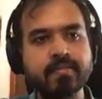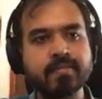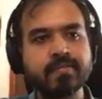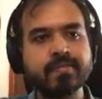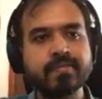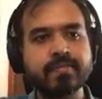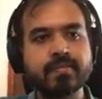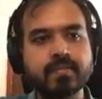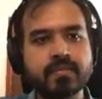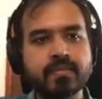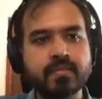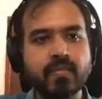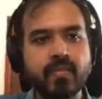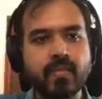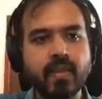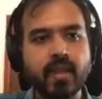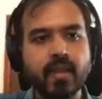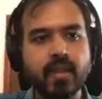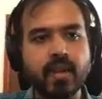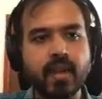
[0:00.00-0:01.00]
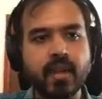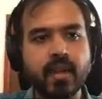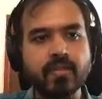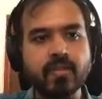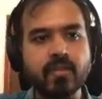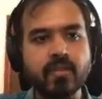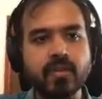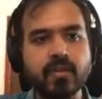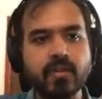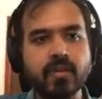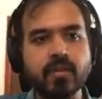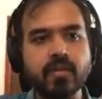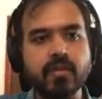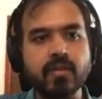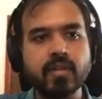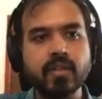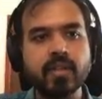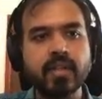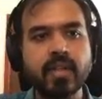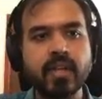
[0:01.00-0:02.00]
Whenever you read tilde
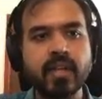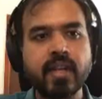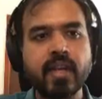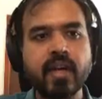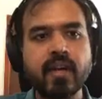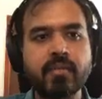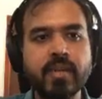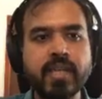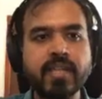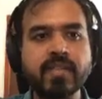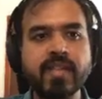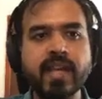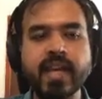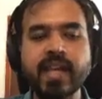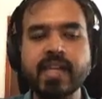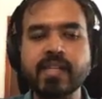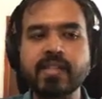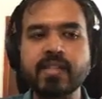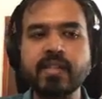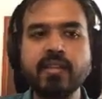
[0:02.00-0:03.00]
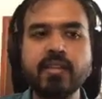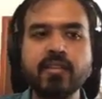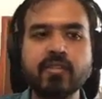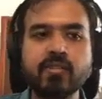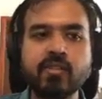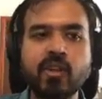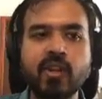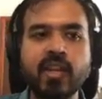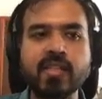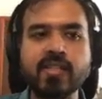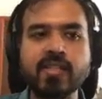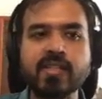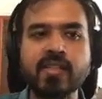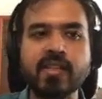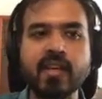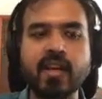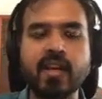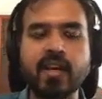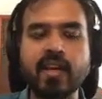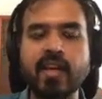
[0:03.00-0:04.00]
x, you
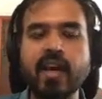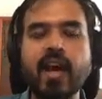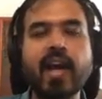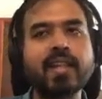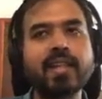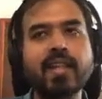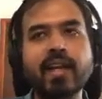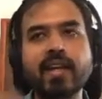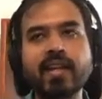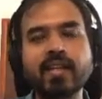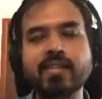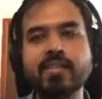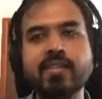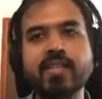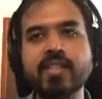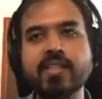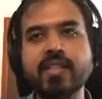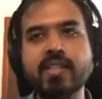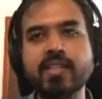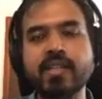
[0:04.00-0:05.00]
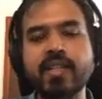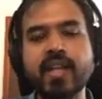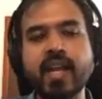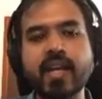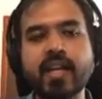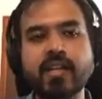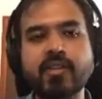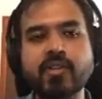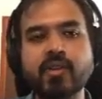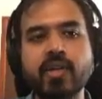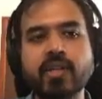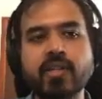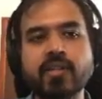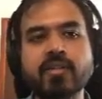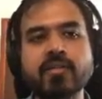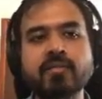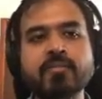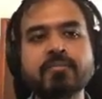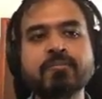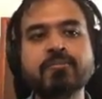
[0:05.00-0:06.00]
read it as the type not x.
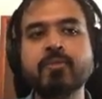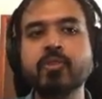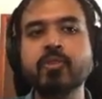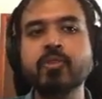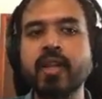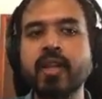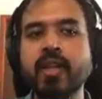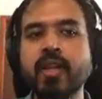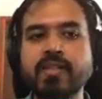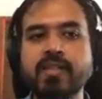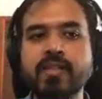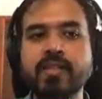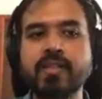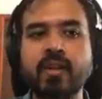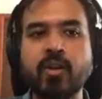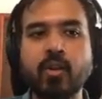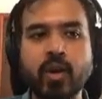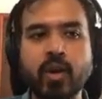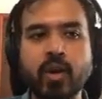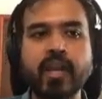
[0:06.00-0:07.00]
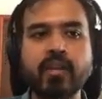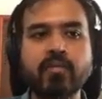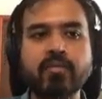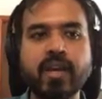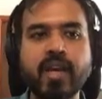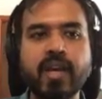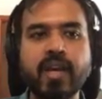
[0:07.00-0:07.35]
And what is not?